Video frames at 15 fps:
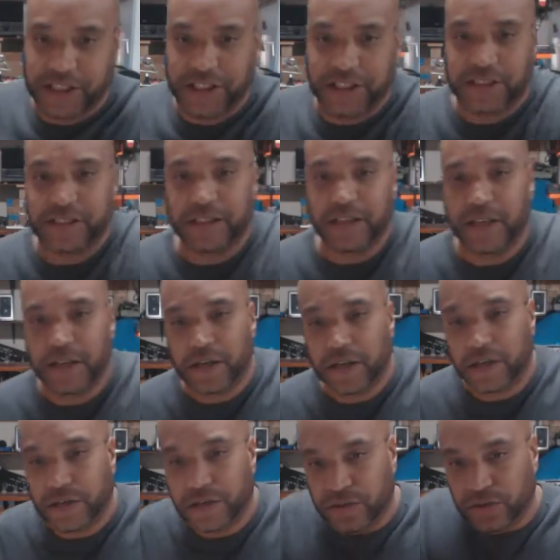inches
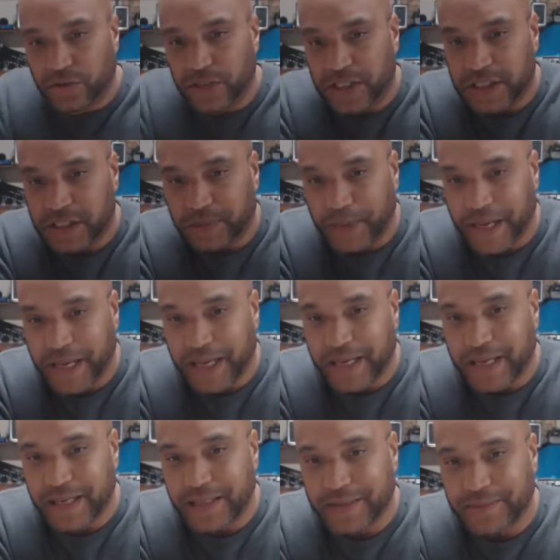to the
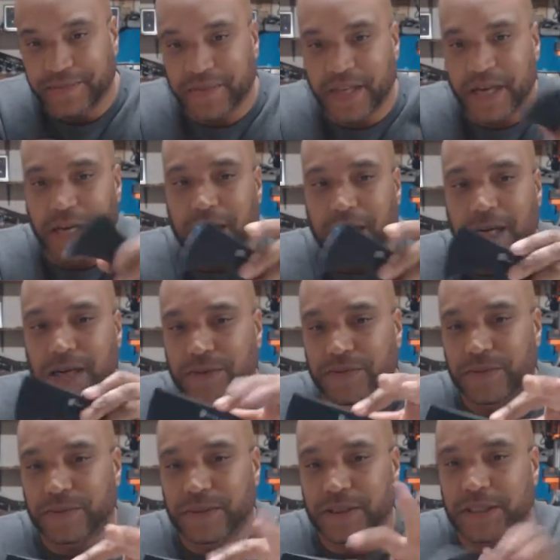spike
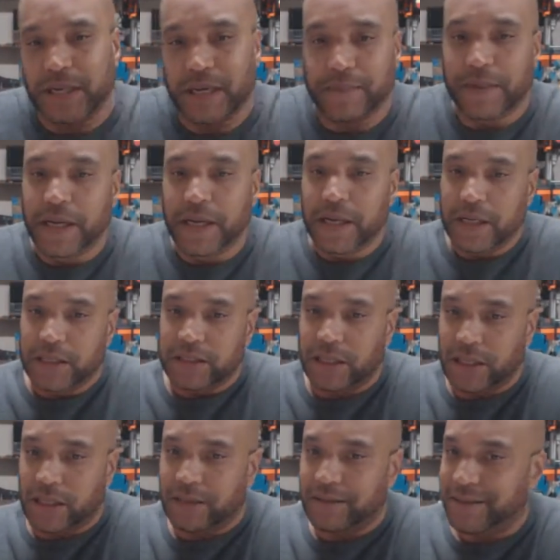from the top.
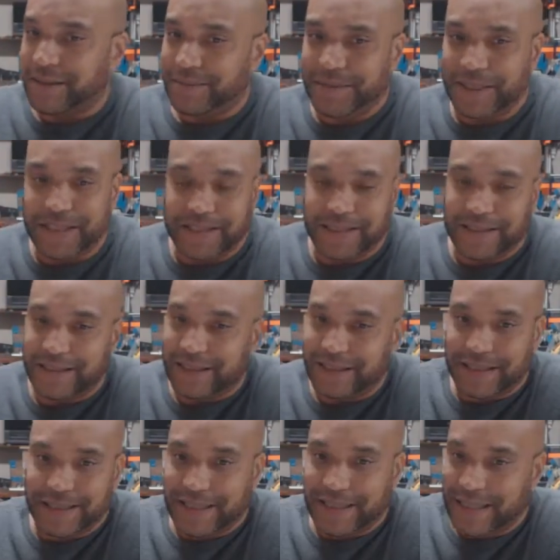So, I mean,
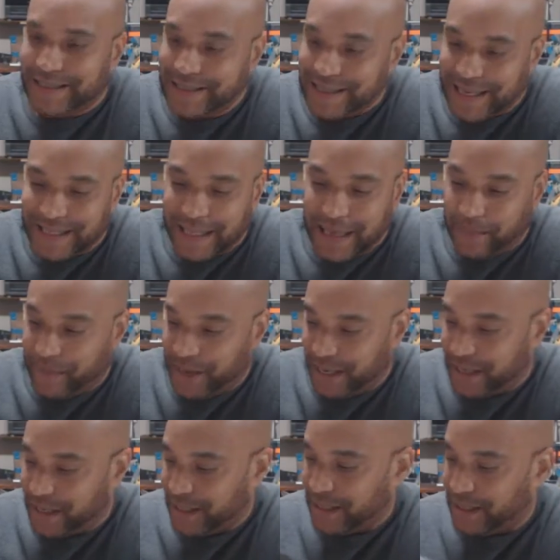it's not that
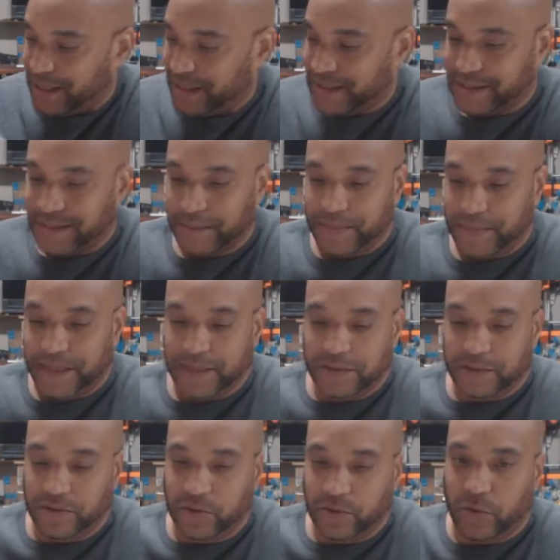big. Like I said, my
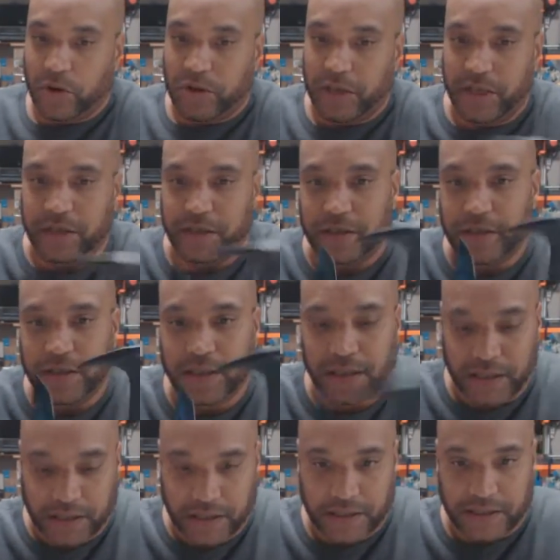little DeWalt here
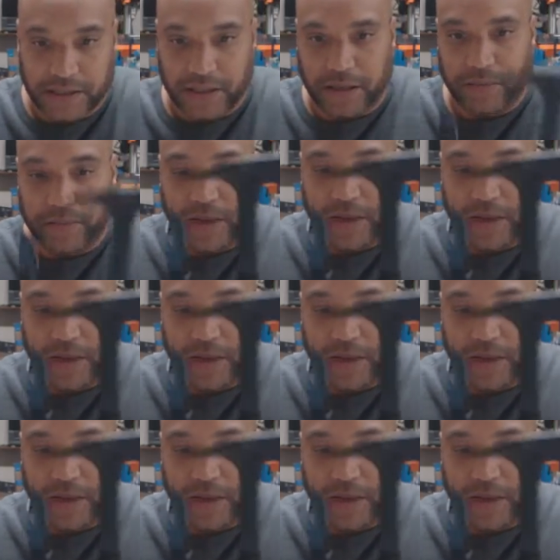is a